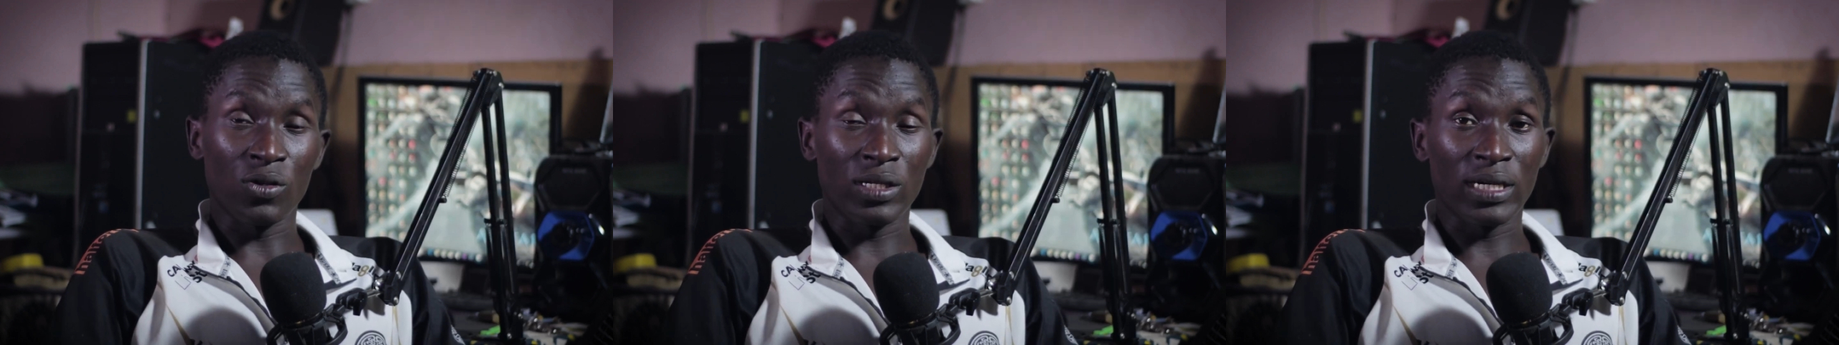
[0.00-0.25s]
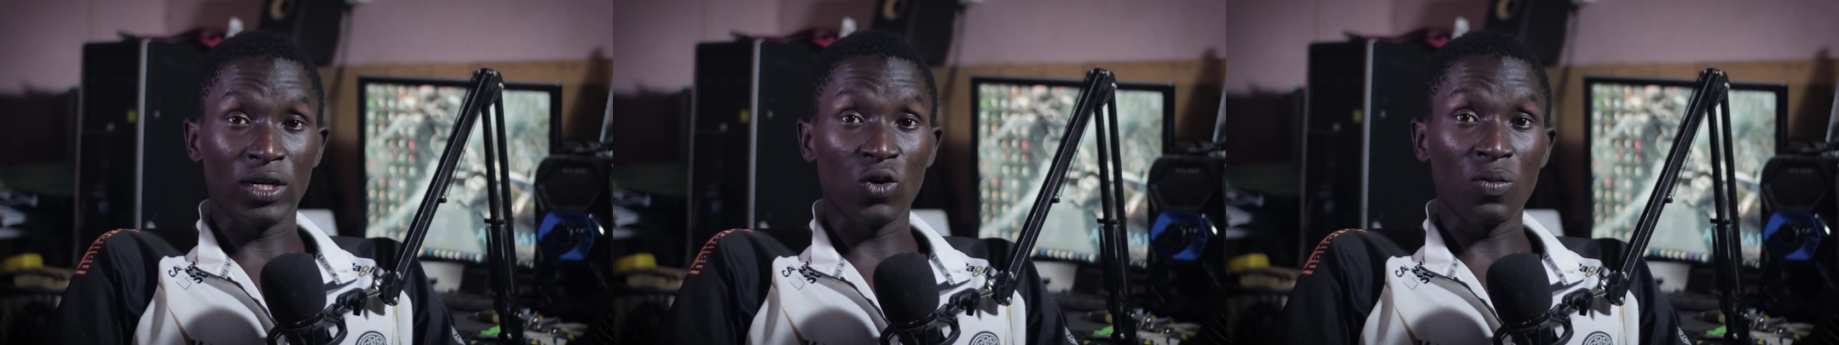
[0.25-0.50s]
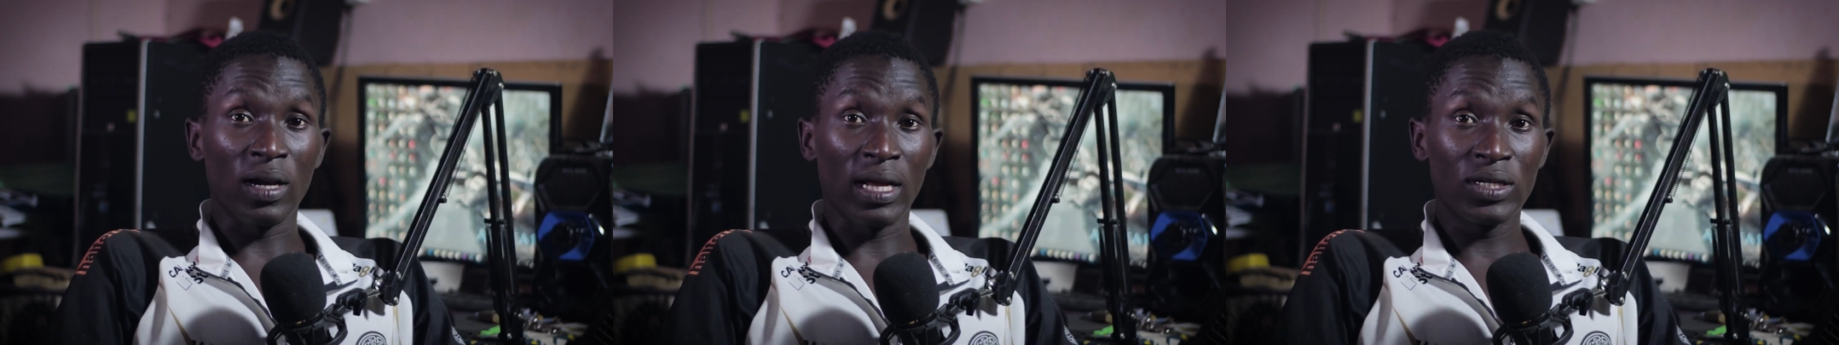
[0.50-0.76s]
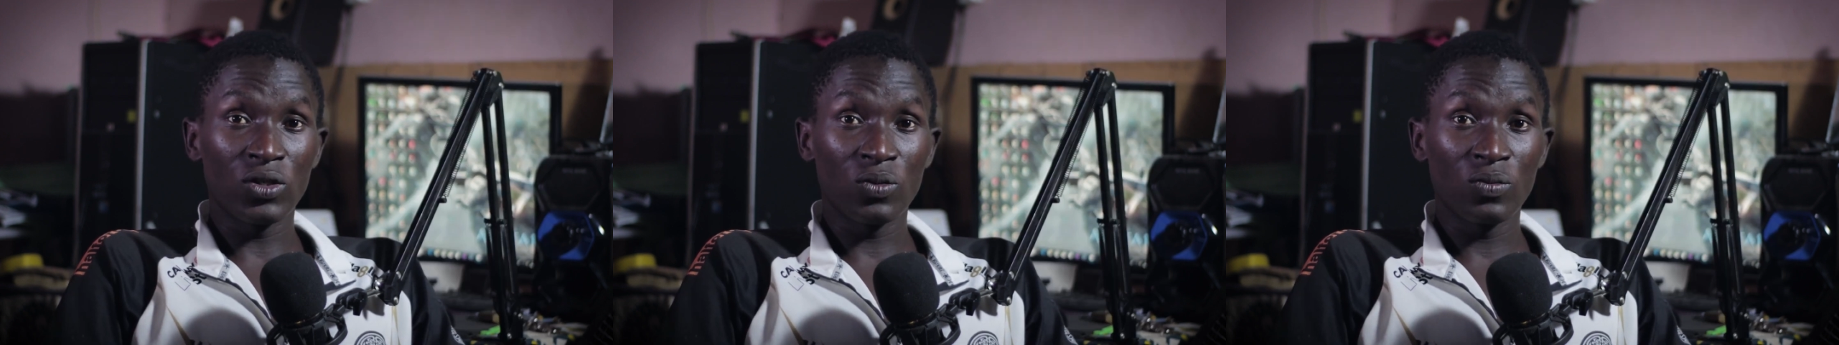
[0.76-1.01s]
using Adobe
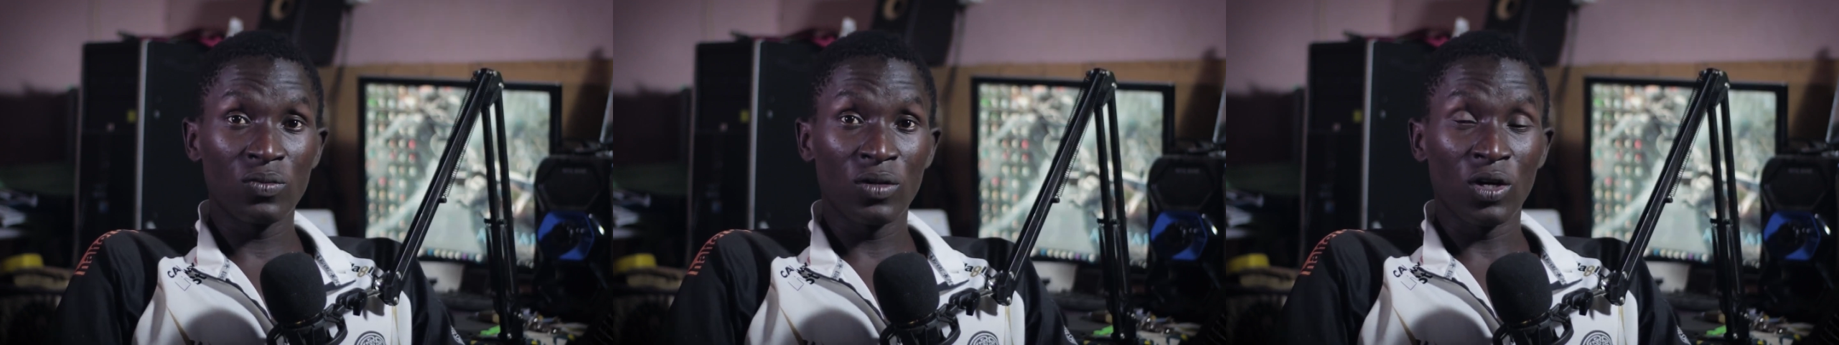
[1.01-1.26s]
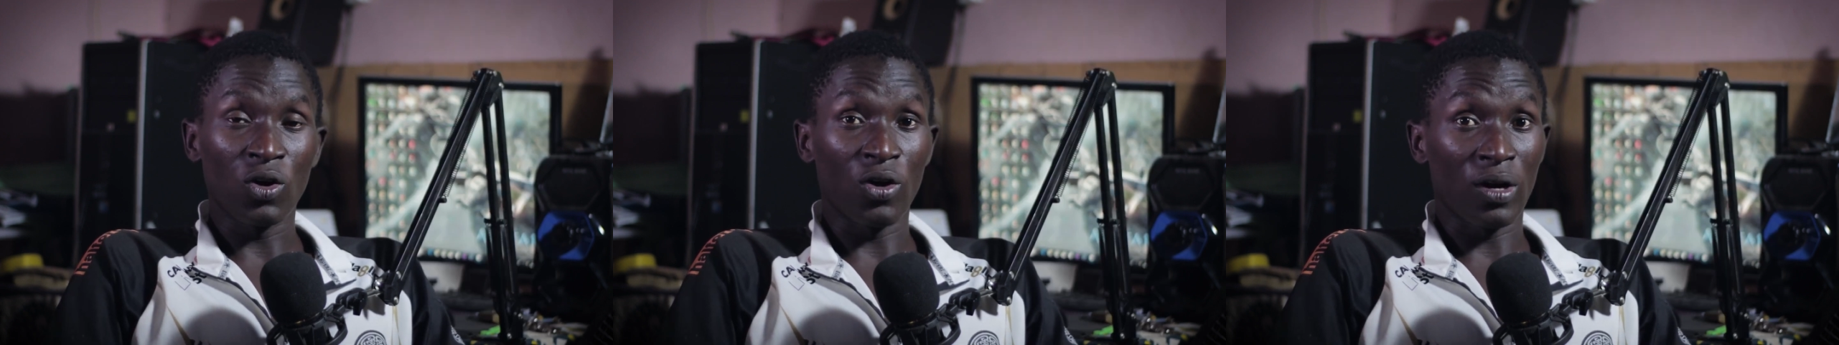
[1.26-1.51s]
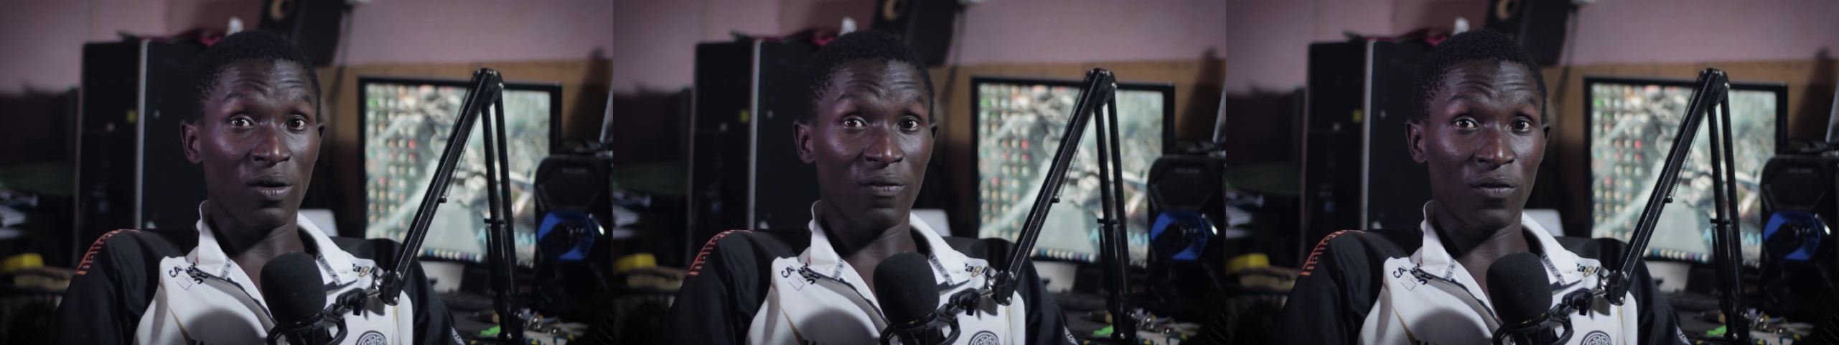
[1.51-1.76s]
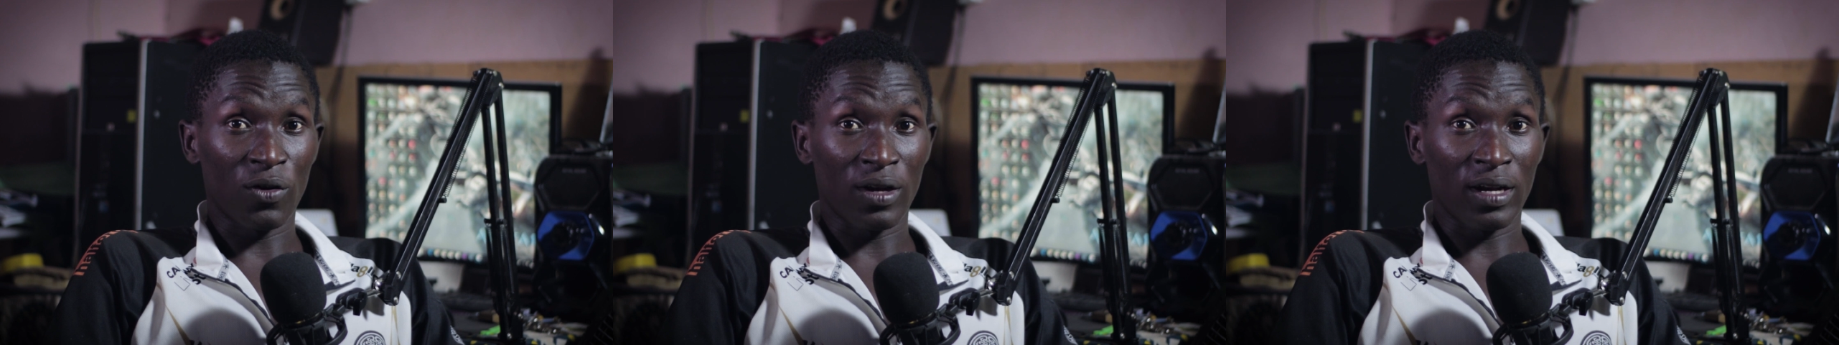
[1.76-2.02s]
Lightroom on our
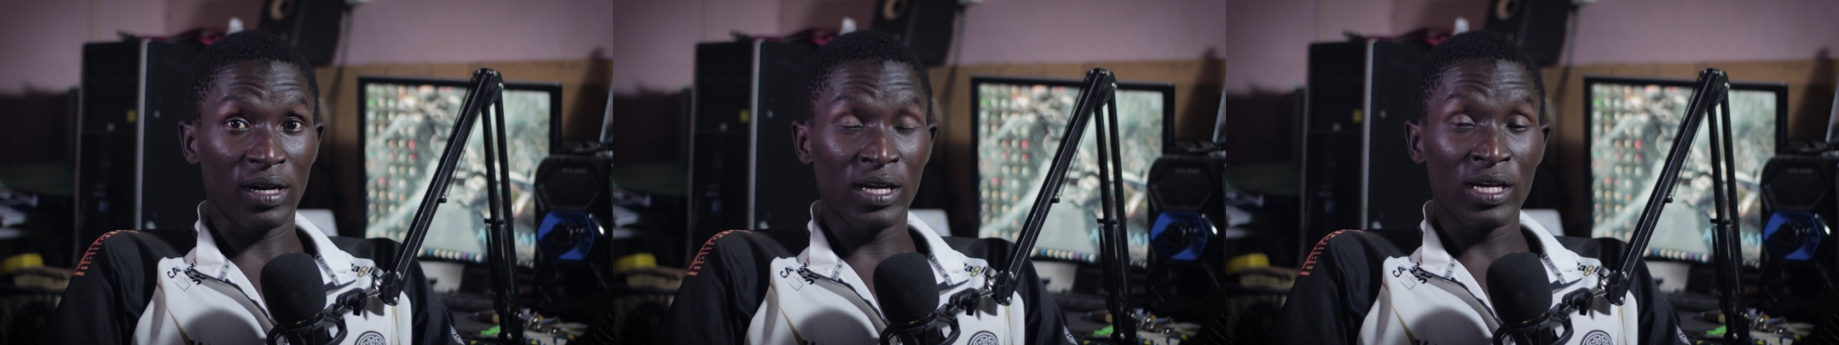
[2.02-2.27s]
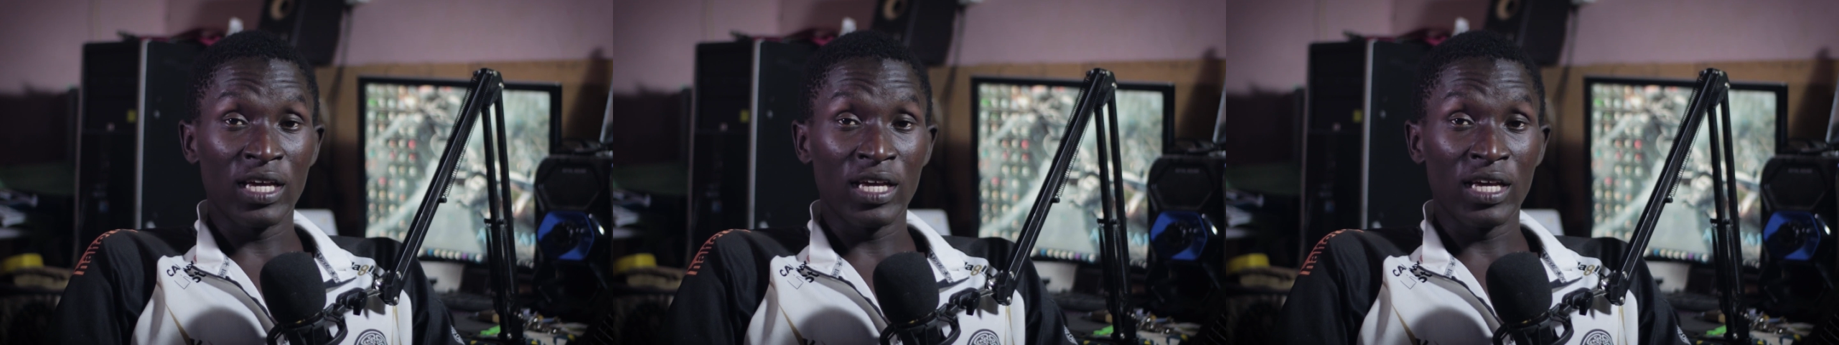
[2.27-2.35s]
phone.